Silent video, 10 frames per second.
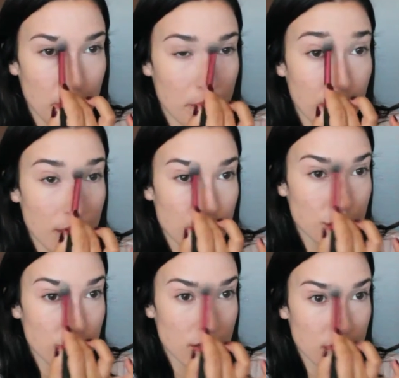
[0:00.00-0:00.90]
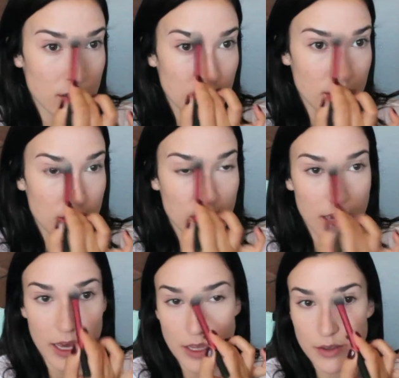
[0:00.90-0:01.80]
brush
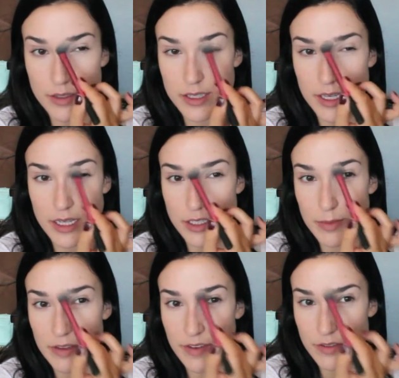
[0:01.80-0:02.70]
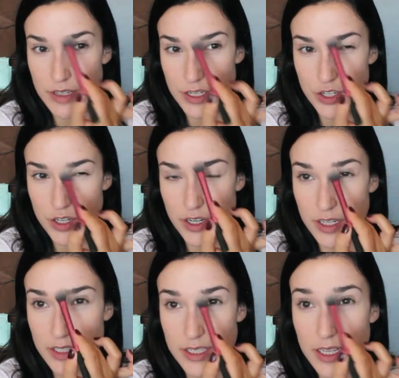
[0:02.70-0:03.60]
I use to like do my foundation or
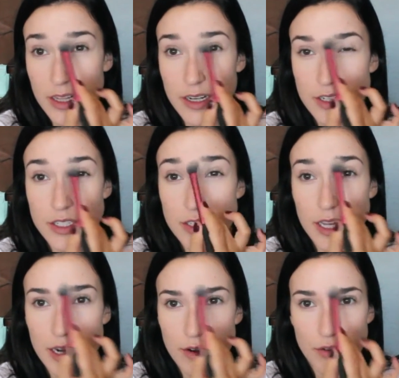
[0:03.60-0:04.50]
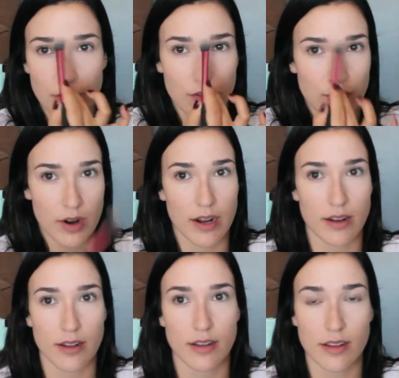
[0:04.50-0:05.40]
concealer and just kind of run
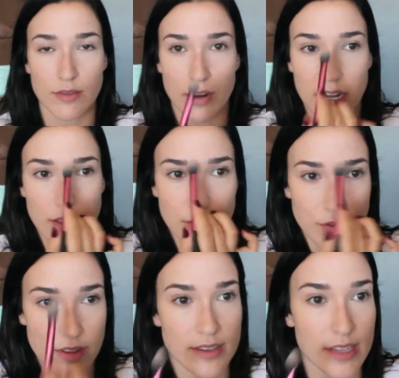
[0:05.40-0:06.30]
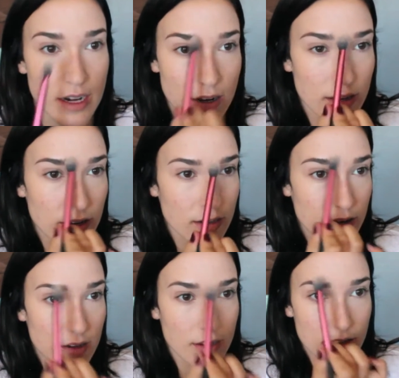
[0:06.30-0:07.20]
it through the center.
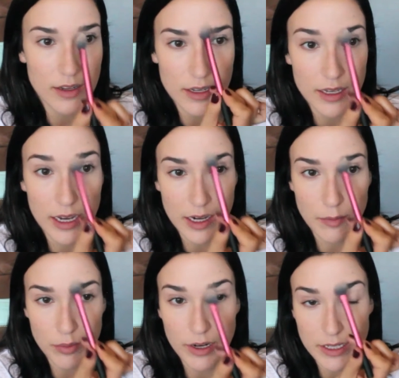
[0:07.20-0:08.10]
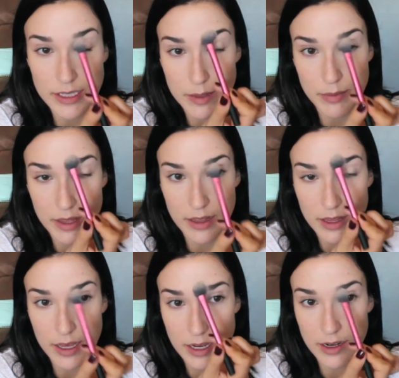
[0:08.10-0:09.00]
Kind of breaks up that
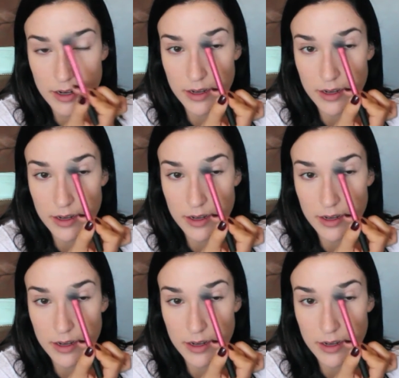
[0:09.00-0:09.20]
line.